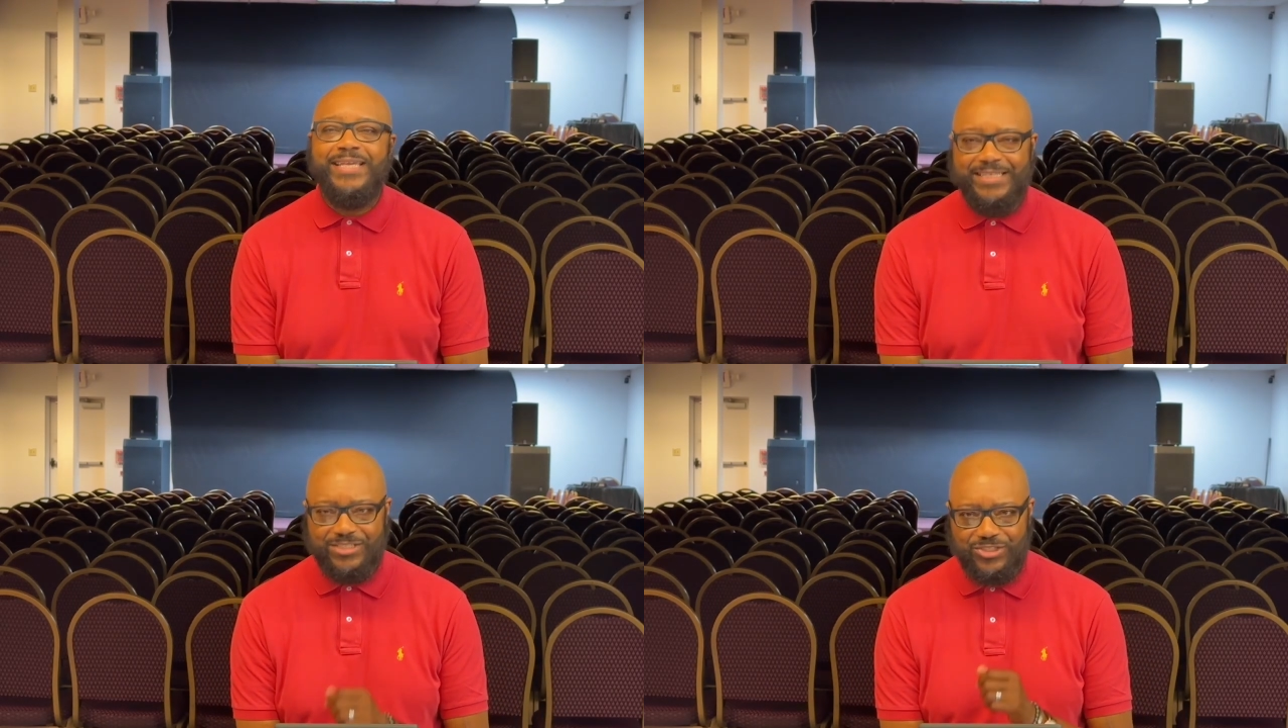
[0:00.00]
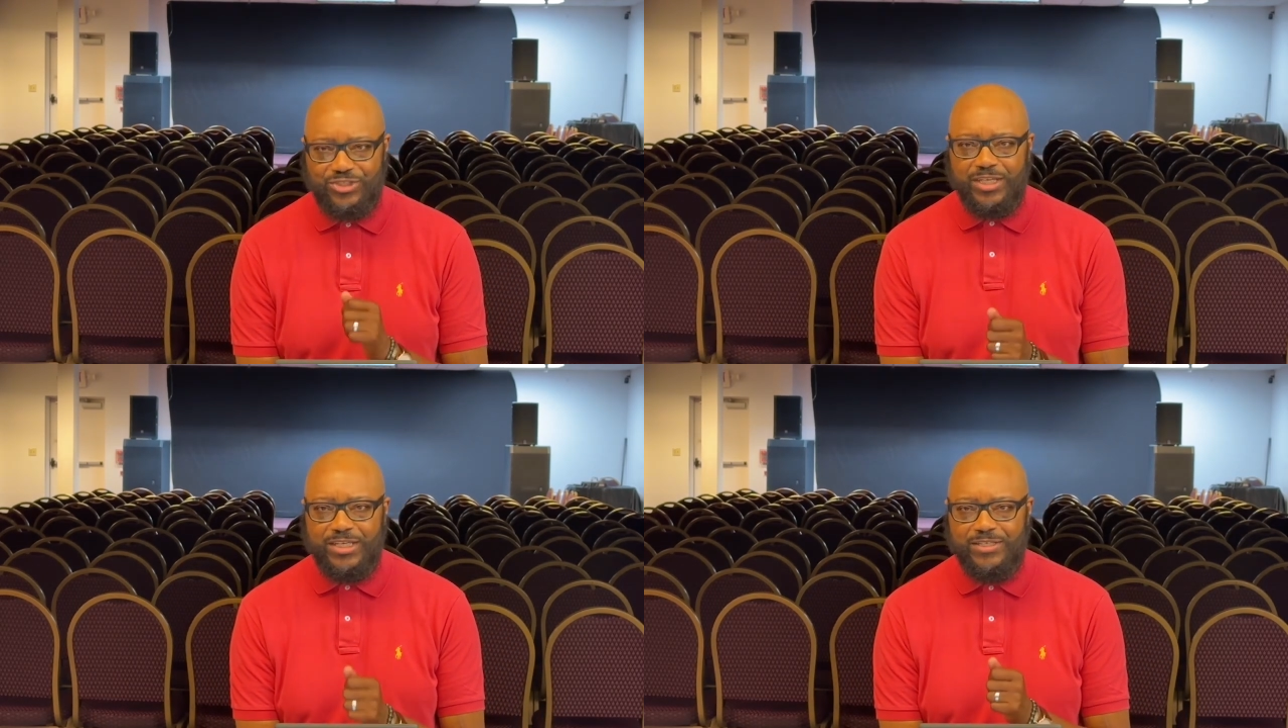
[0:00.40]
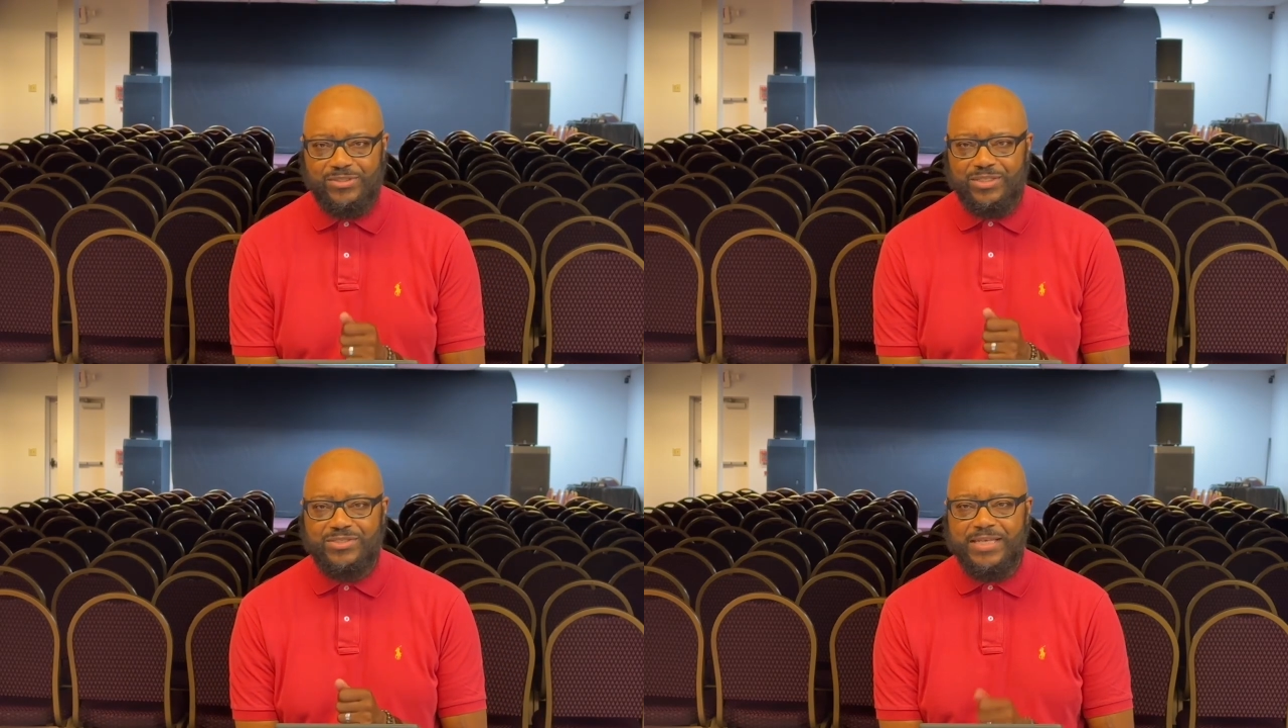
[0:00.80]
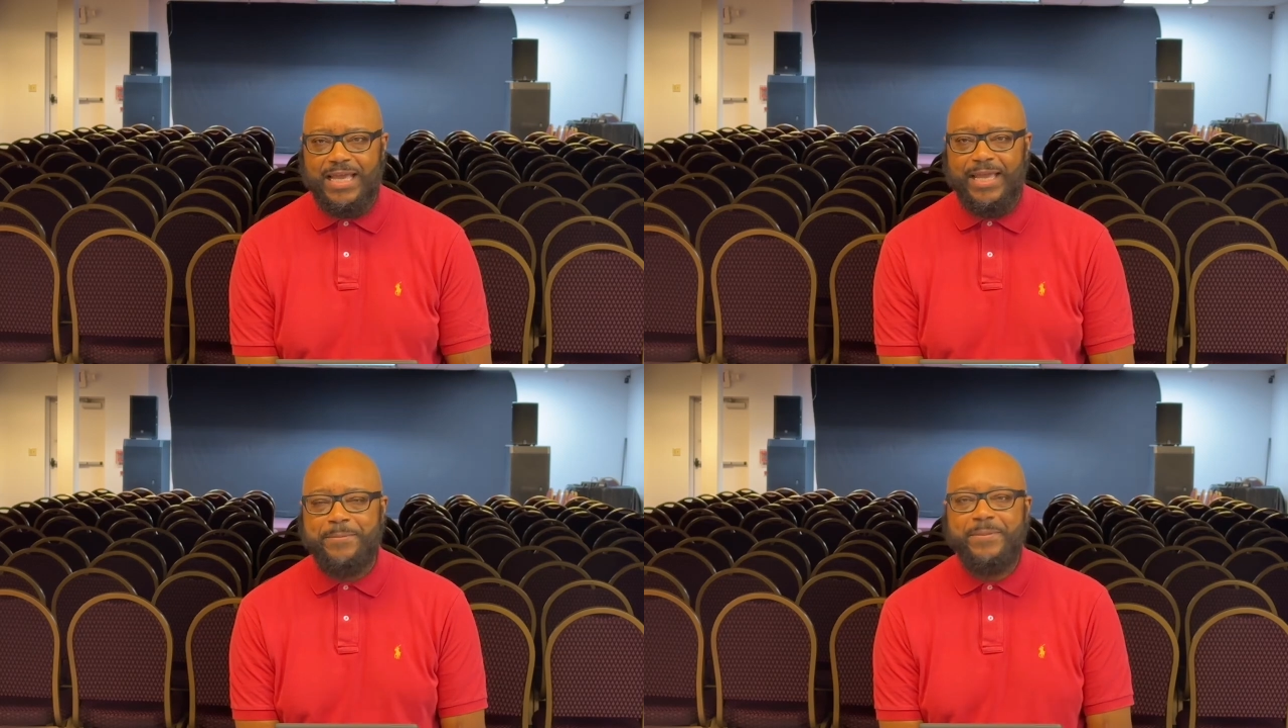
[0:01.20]
in Jesus'
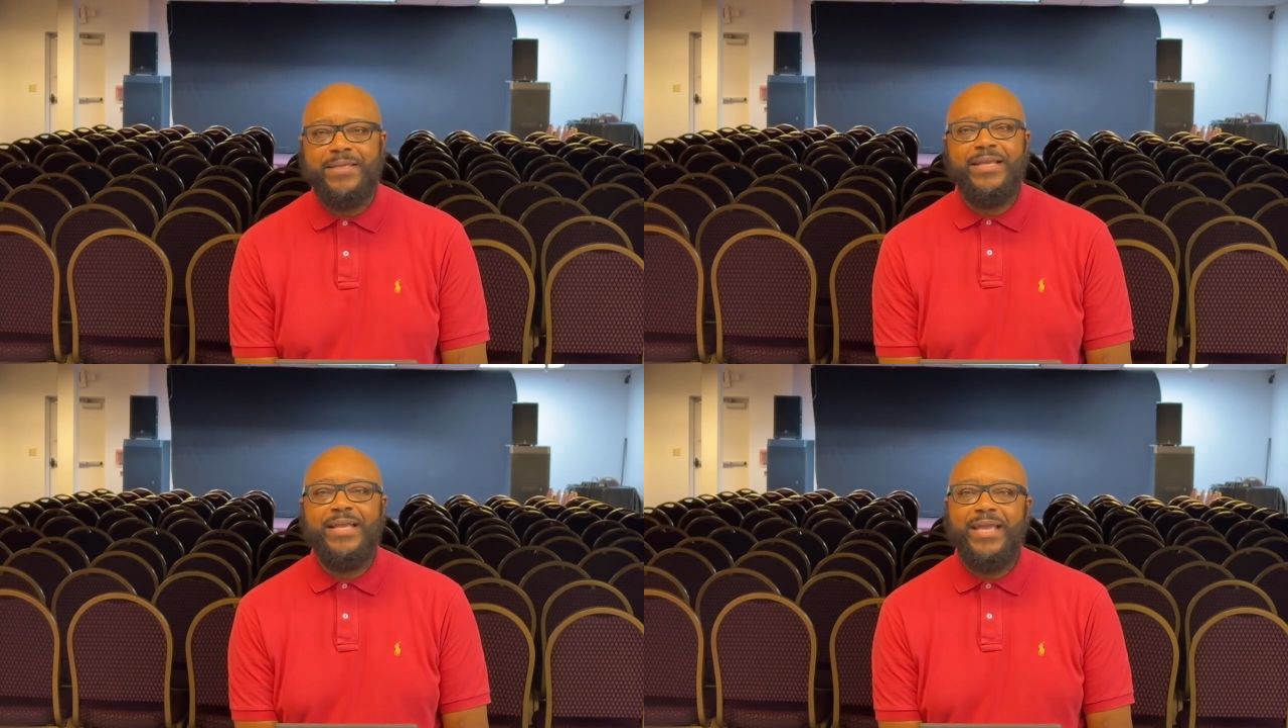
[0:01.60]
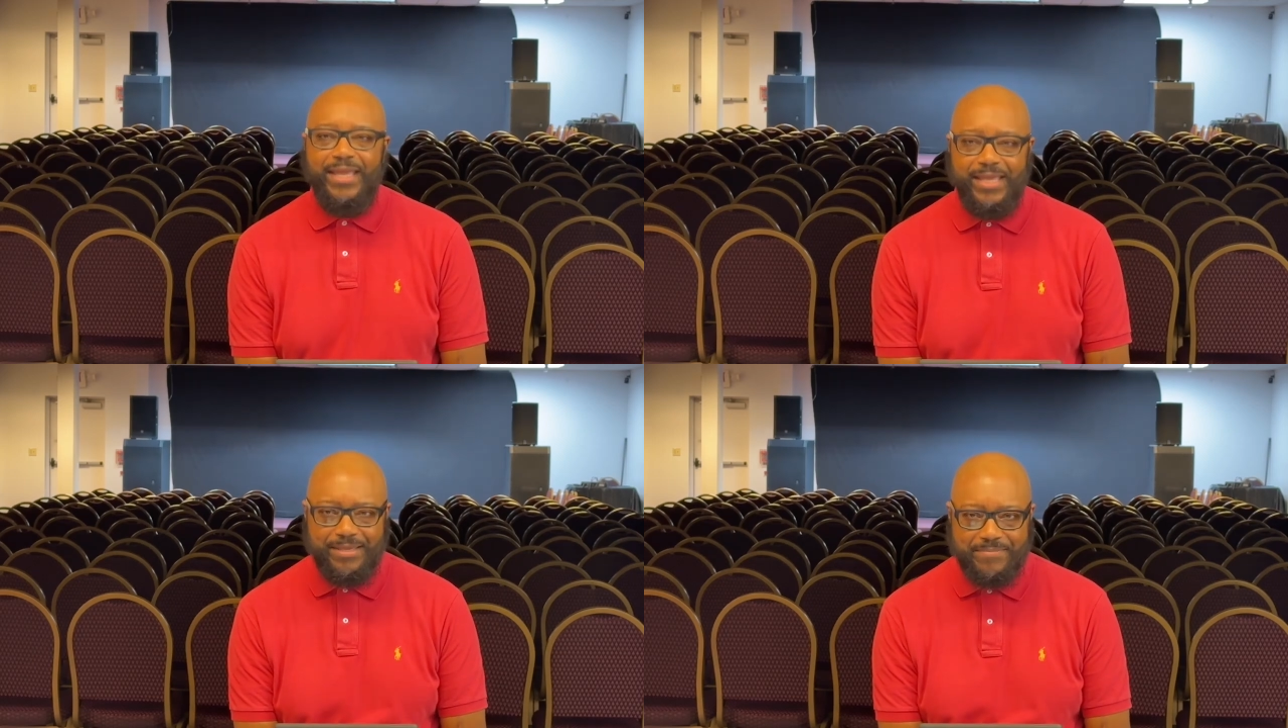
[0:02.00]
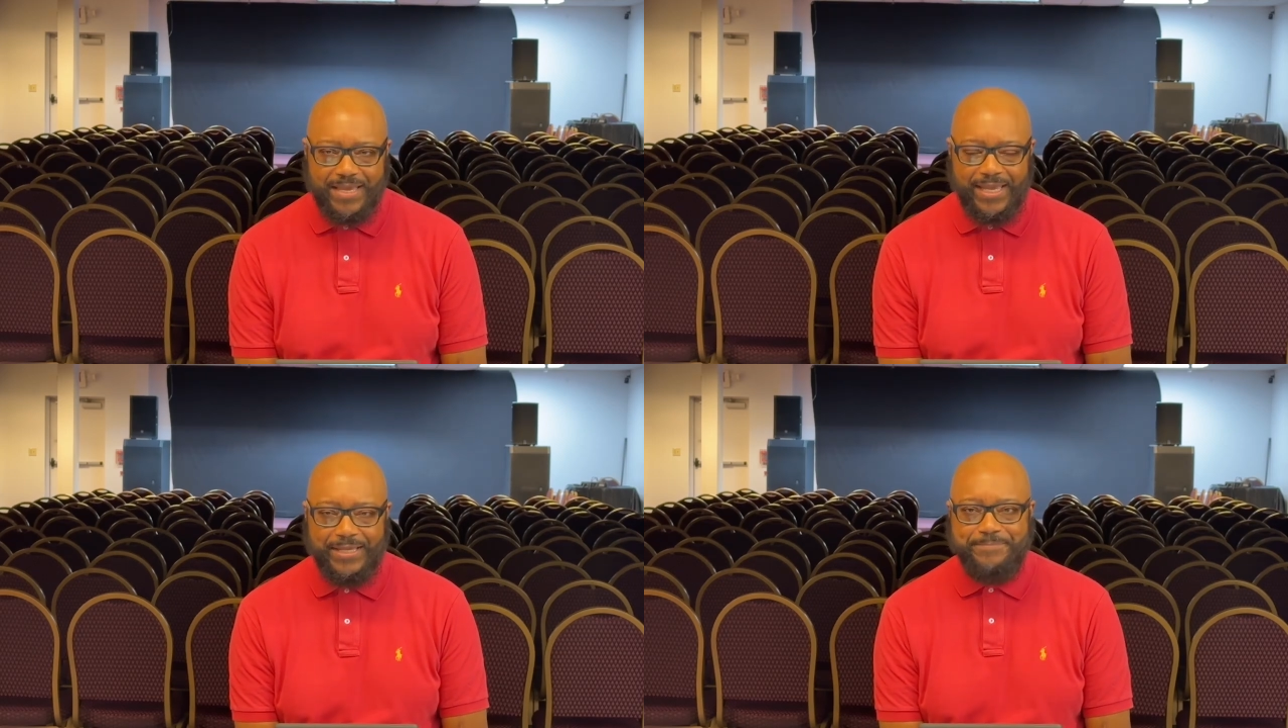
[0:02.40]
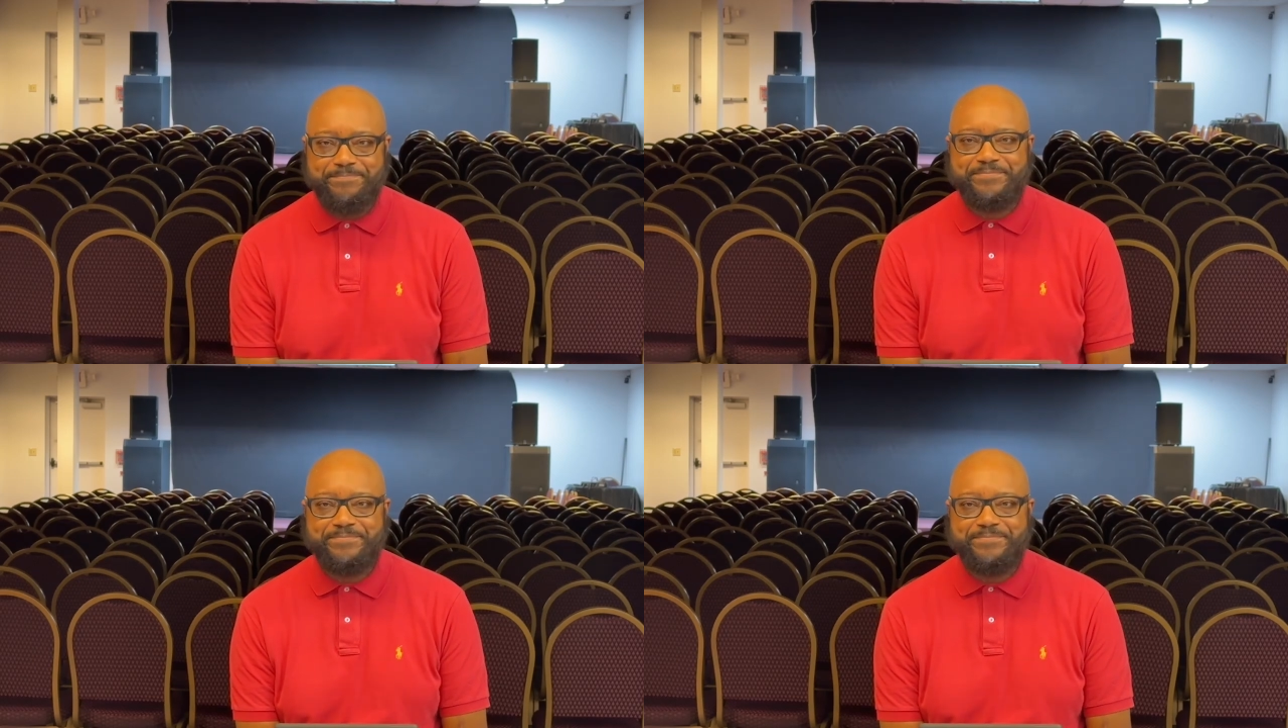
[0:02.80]
name. Amen.